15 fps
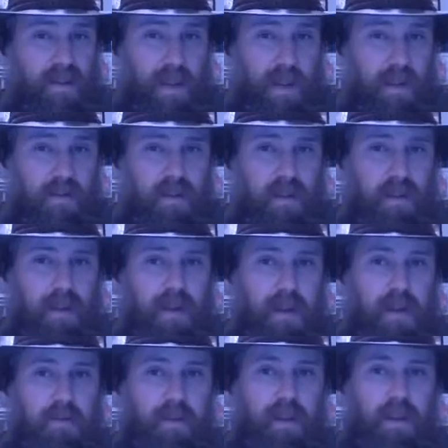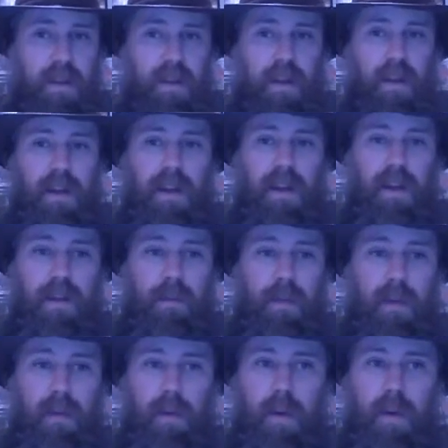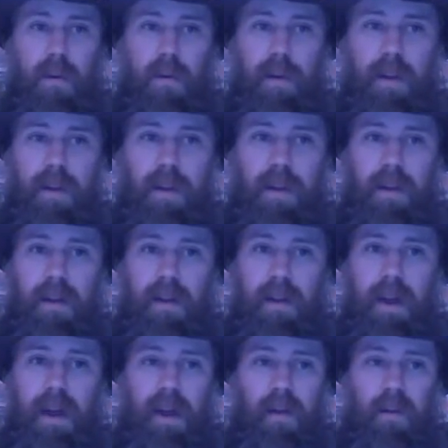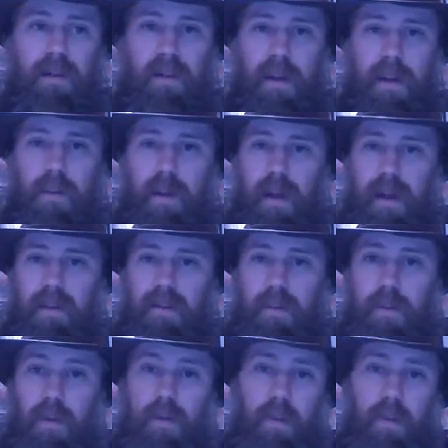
House on the Left. You may be wondering, how is that possible?